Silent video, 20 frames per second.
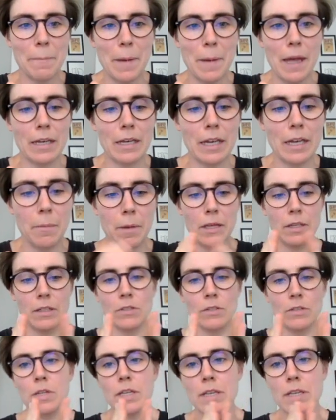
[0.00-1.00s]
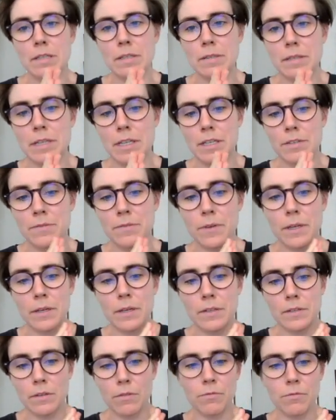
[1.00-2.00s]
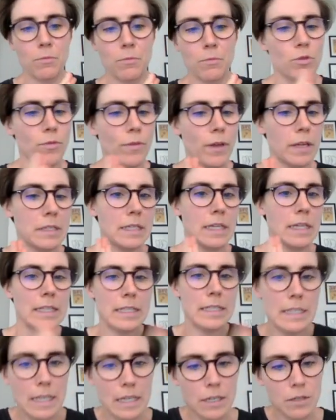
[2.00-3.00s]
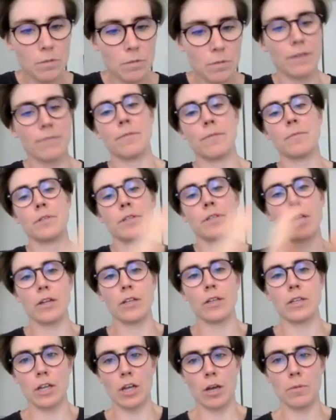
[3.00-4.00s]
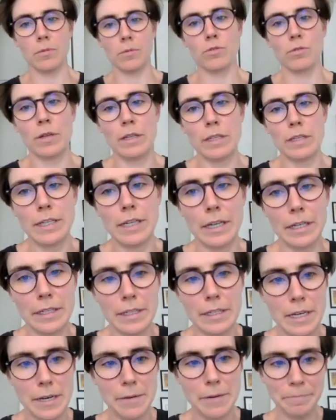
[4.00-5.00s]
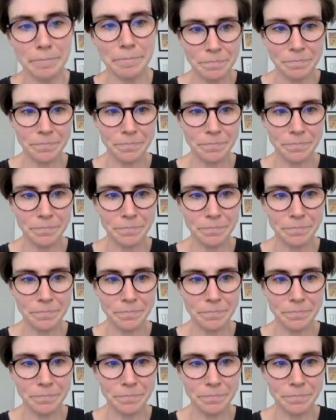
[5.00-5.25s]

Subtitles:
pandemic. So these figures are from 2006, when IFIM started, up to 2019.